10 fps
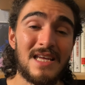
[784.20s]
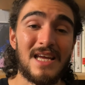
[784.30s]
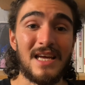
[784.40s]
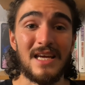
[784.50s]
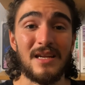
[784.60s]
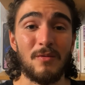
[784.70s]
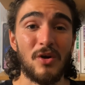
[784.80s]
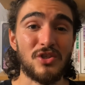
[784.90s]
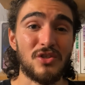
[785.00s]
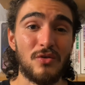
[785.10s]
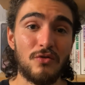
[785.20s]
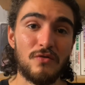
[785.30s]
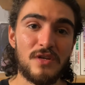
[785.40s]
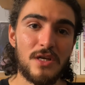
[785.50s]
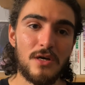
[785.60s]
and watching the whole
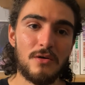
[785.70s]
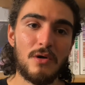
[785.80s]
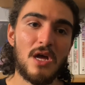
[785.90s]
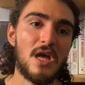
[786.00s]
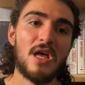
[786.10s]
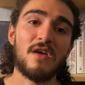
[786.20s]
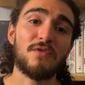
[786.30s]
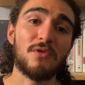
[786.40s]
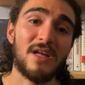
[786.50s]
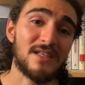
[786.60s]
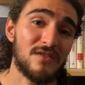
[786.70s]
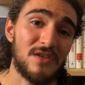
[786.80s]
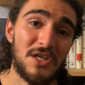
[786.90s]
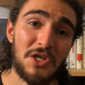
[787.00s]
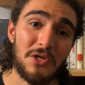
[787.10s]
video. If you liked the
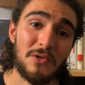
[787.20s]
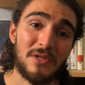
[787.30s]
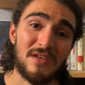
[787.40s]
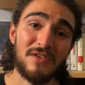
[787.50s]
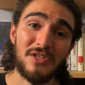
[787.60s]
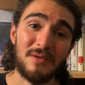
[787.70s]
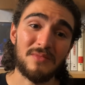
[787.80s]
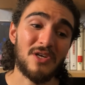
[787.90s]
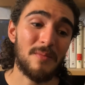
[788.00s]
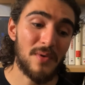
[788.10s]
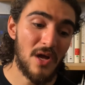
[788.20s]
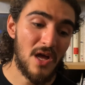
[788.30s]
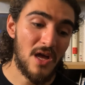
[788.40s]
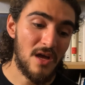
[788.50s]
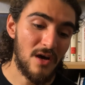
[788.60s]
video, leave a thumbs up.
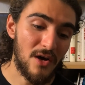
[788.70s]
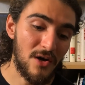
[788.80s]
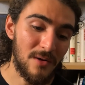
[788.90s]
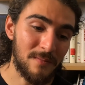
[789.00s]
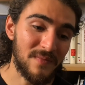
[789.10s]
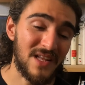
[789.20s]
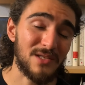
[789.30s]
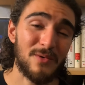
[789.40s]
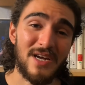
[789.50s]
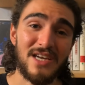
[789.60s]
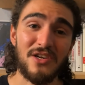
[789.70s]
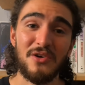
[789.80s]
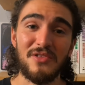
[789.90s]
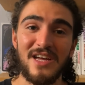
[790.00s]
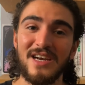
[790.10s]
That's way I know
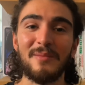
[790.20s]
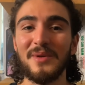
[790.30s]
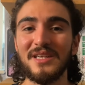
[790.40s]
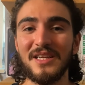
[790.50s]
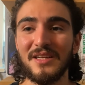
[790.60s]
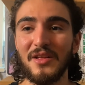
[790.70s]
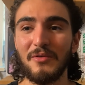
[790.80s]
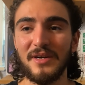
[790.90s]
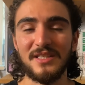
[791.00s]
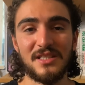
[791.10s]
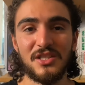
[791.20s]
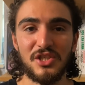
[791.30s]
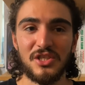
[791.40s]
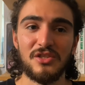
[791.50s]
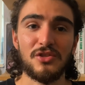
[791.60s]
that I'm making the right
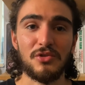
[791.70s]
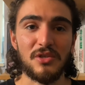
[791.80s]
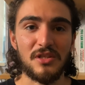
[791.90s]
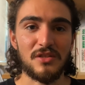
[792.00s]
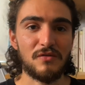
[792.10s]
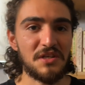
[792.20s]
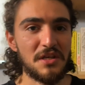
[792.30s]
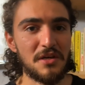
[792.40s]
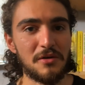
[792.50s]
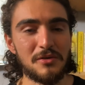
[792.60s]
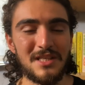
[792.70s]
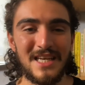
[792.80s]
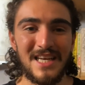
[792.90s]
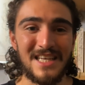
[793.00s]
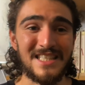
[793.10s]
decisions shooting these videos.
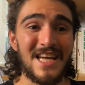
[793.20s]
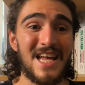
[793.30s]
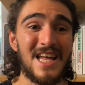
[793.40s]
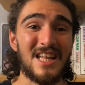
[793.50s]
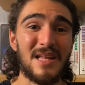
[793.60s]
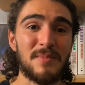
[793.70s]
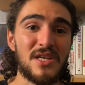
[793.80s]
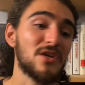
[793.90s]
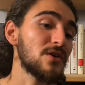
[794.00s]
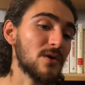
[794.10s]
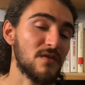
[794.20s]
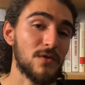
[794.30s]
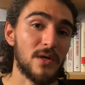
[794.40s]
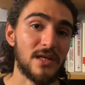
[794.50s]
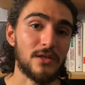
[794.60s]
And let me know if you
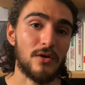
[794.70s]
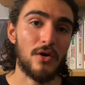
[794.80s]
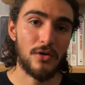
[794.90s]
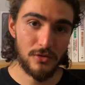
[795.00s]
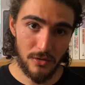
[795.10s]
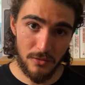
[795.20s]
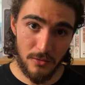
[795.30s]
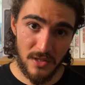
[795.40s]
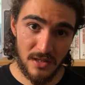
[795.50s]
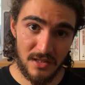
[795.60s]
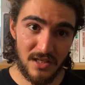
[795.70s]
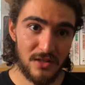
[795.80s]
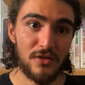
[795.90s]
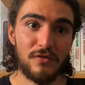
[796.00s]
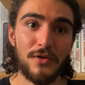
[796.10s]
guys are also doing the
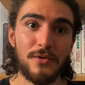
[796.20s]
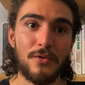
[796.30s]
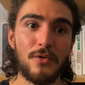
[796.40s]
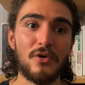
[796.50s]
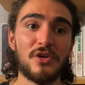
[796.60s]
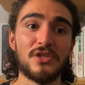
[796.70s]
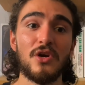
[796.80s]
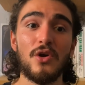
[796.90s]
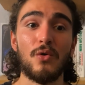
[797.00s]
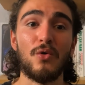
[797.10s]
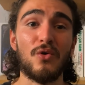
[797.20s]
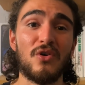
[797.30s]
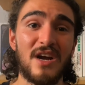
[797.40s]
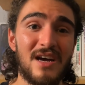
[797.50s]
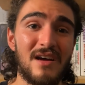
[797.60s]
TensorFlow course, or
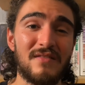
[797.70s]
have